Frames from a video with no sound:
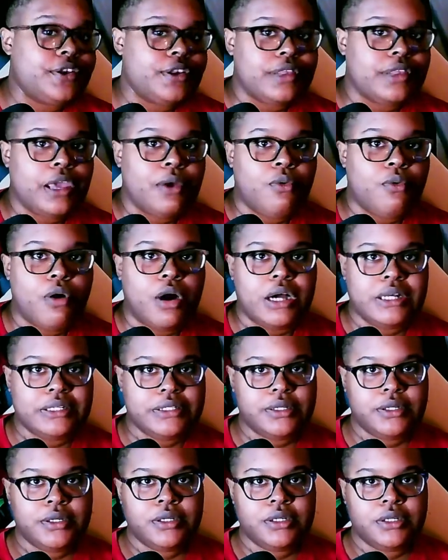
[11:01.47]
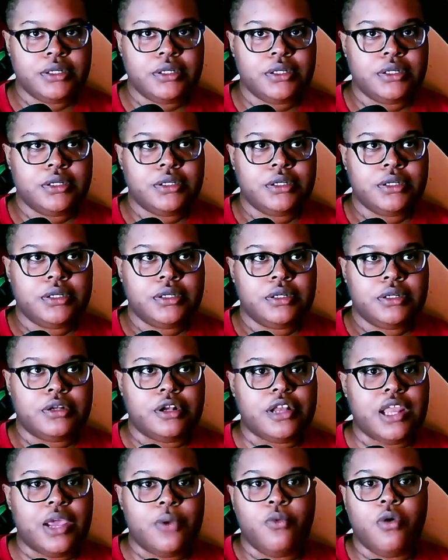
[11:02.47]
did they want. Did
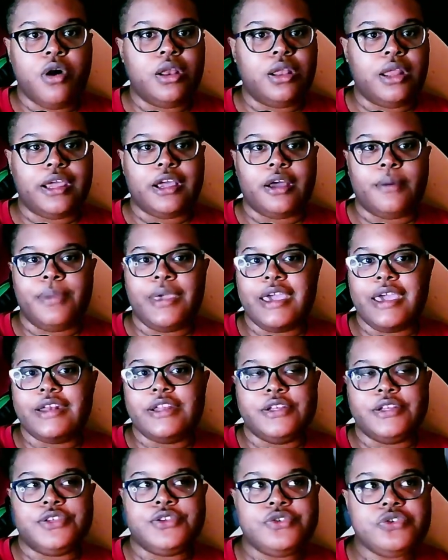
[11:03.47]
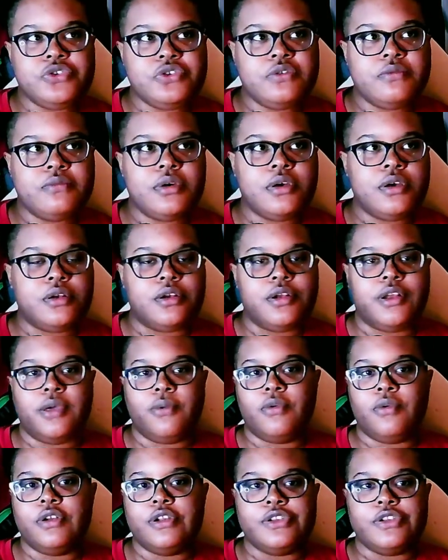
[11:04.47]
they want like a pan and zoom? Did they
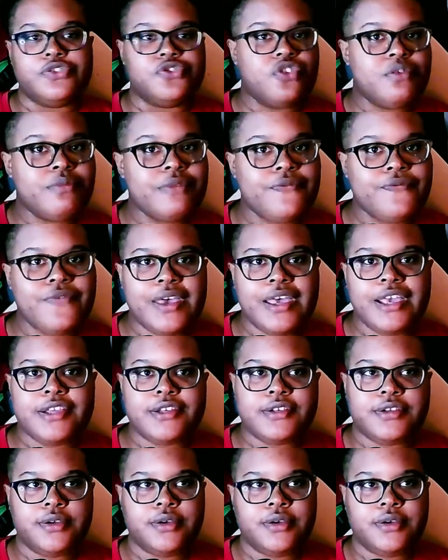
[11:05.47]
want a zoom effect?